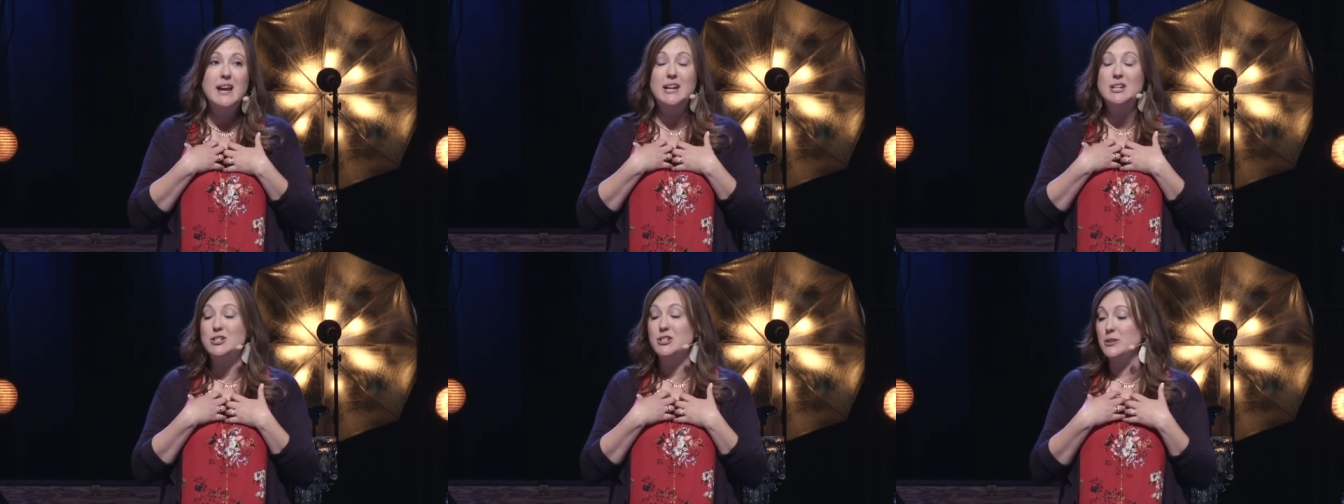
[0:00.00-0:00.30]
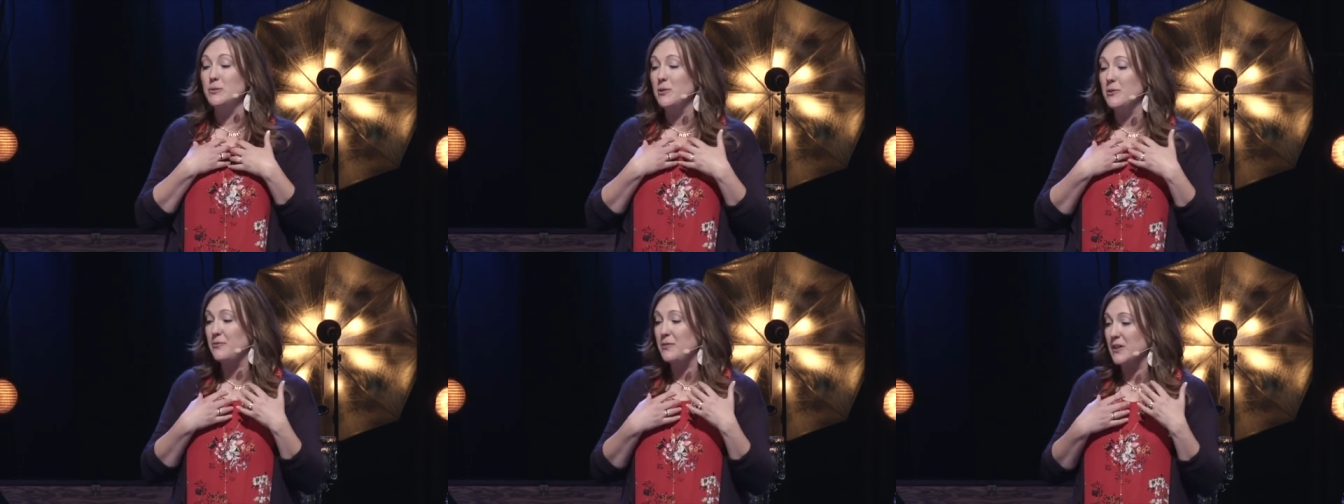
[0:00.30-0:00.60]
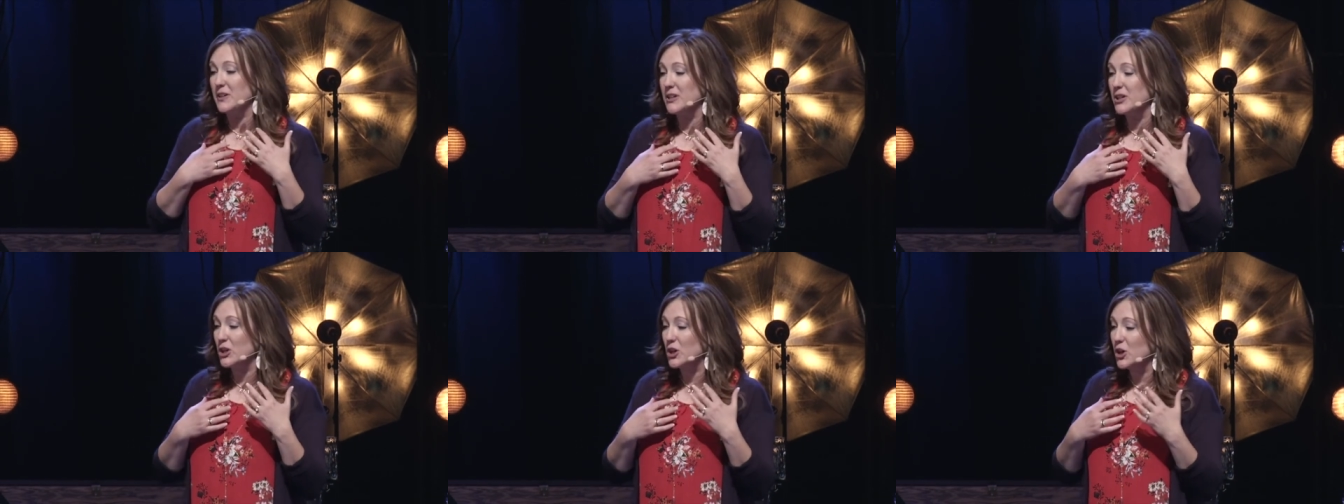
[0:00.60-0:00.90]
and she will
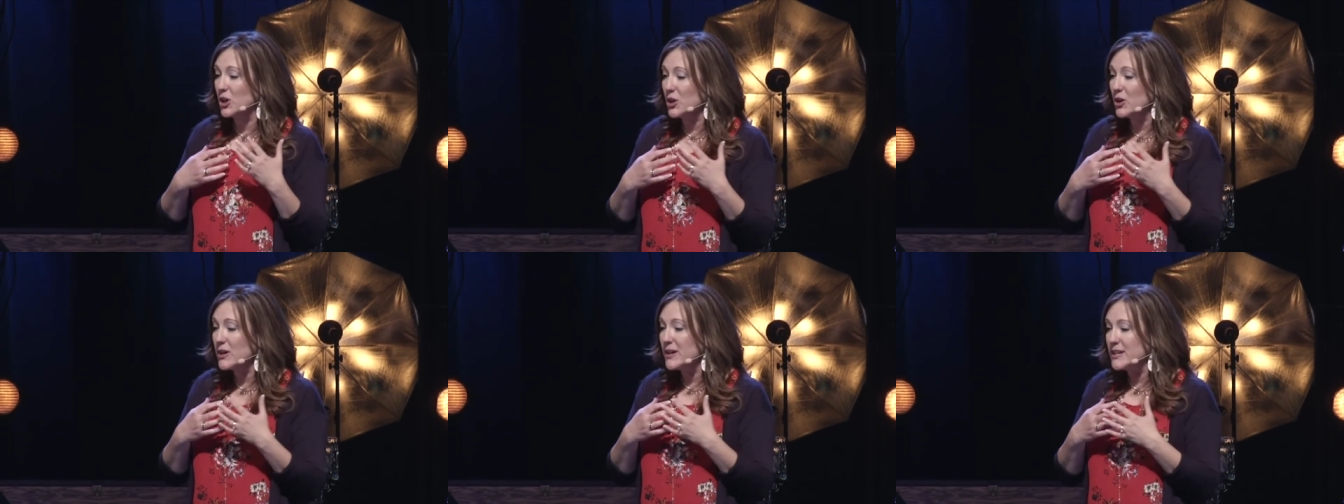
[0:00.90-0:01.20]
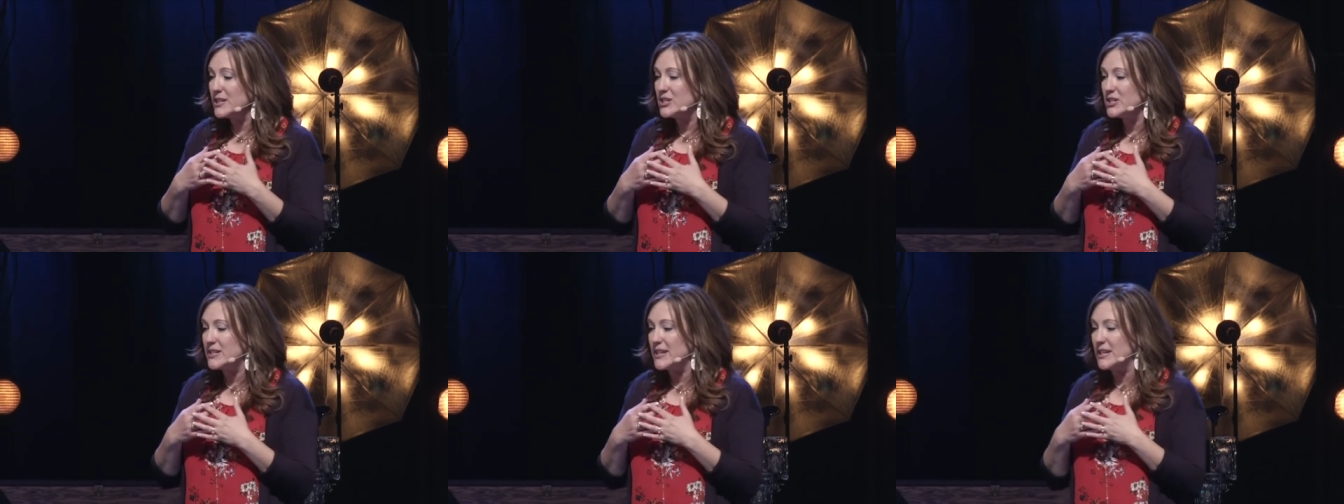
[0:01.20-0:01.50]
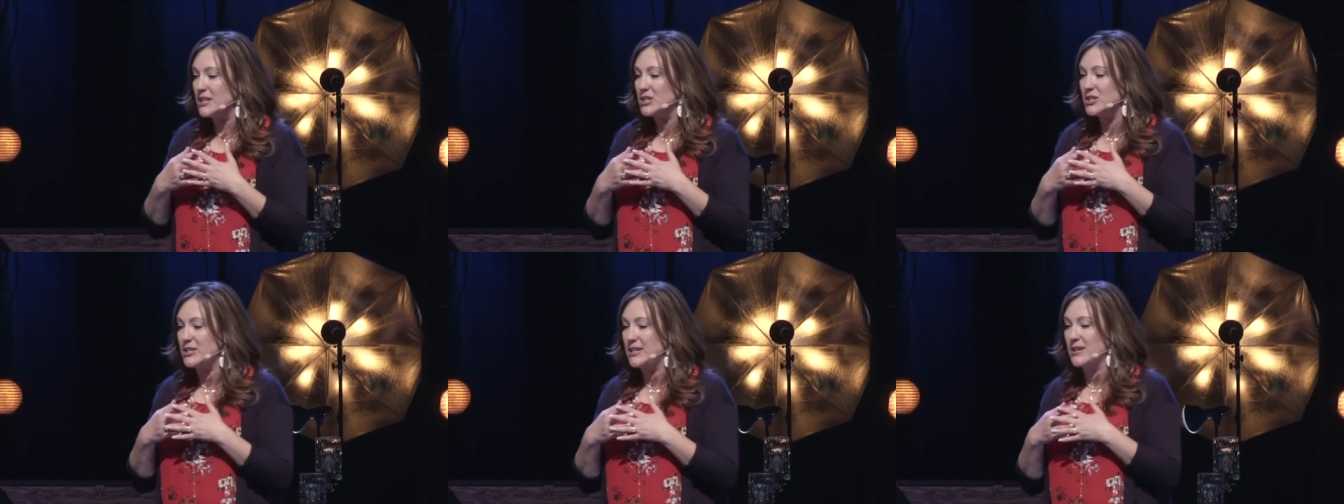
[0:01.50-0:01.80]
feel encouraged
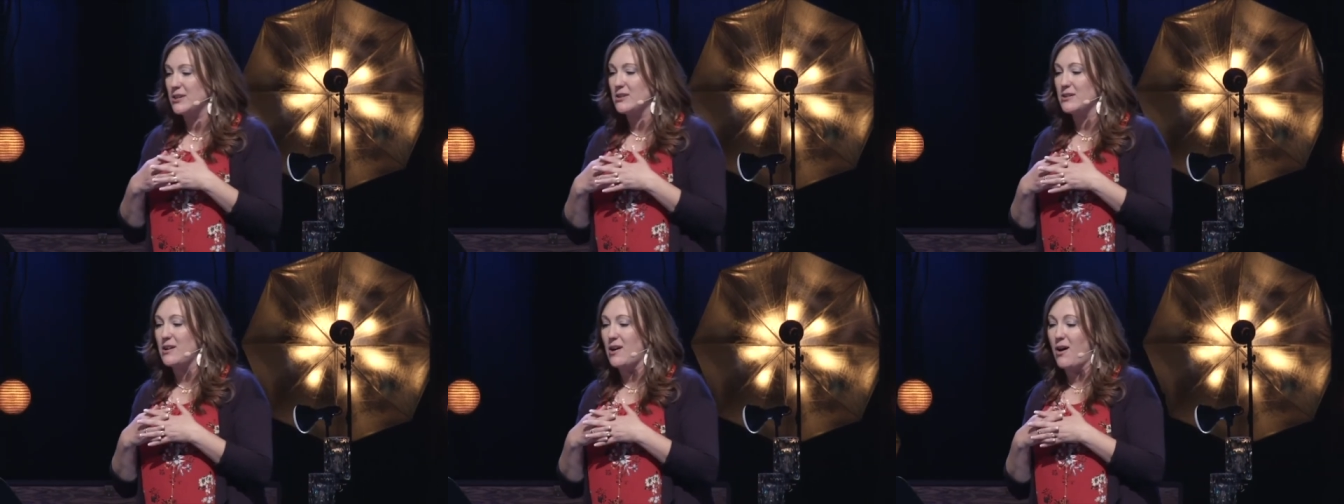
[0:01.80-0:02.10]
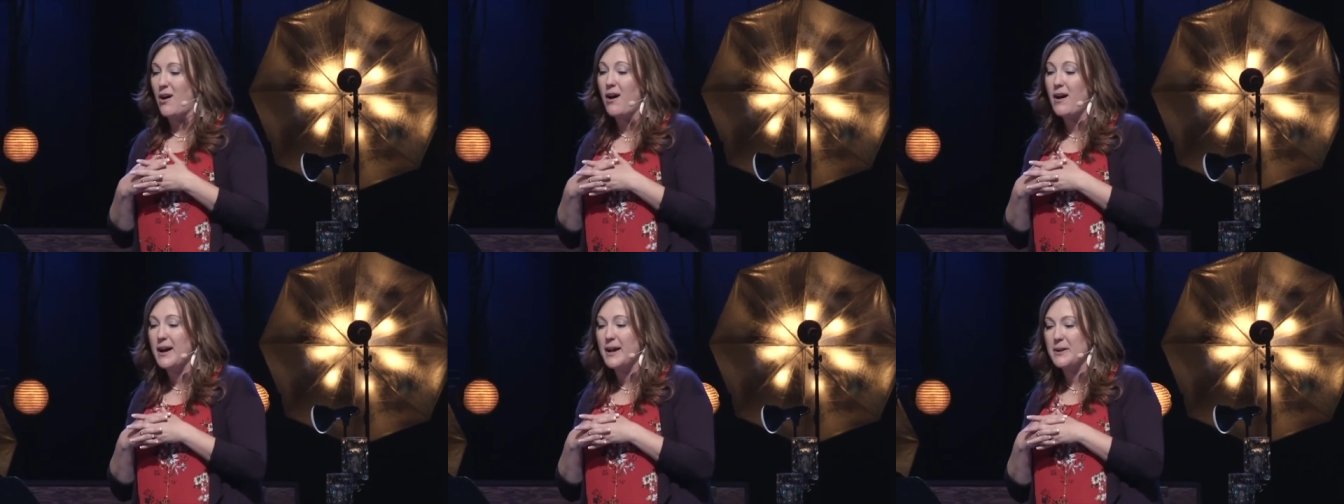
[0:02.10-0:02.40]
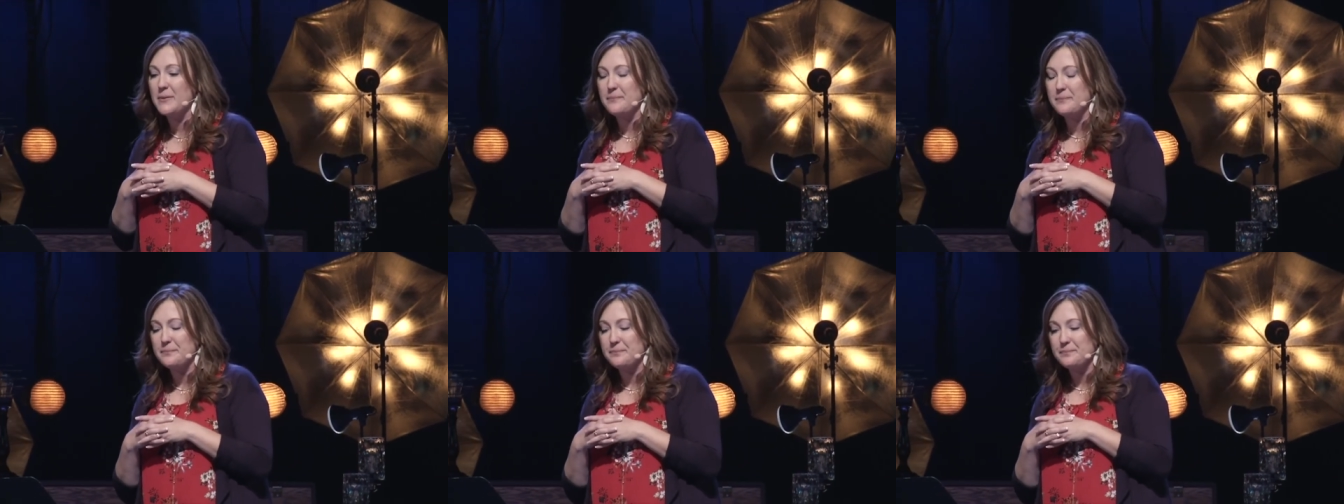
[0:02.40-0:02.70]
and cheered
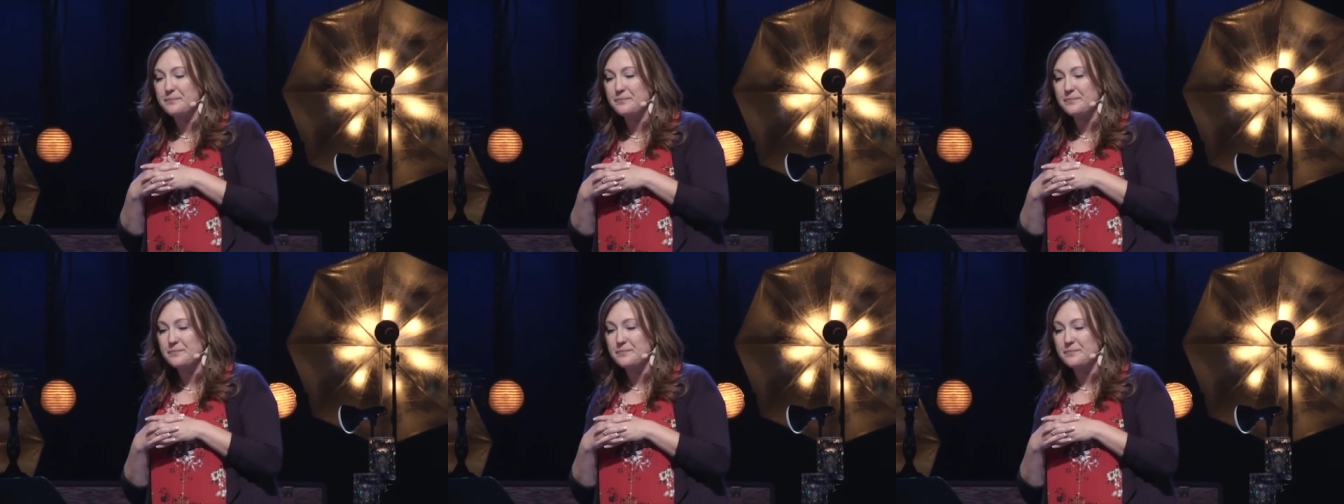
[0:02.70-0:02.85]
on.